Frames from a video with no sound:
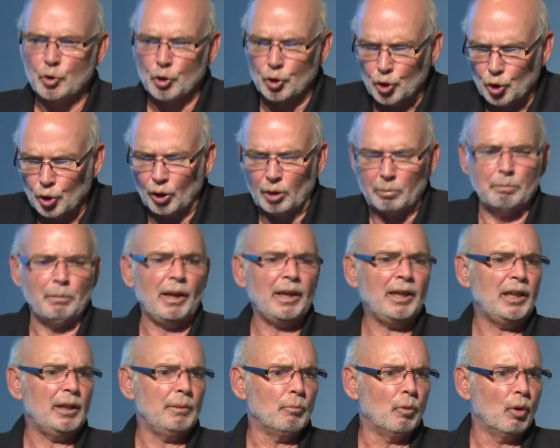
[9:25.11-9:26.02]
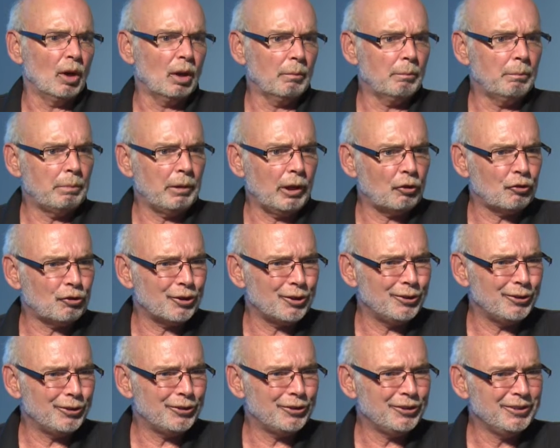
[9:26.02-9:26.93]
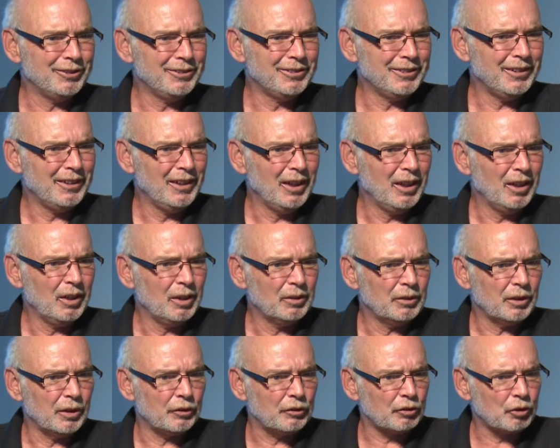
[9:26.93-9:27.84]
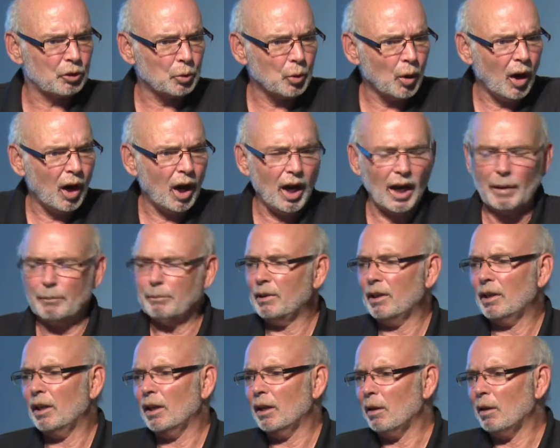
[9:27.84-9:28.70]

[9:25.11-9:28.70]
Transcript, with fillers: took many more pictures, described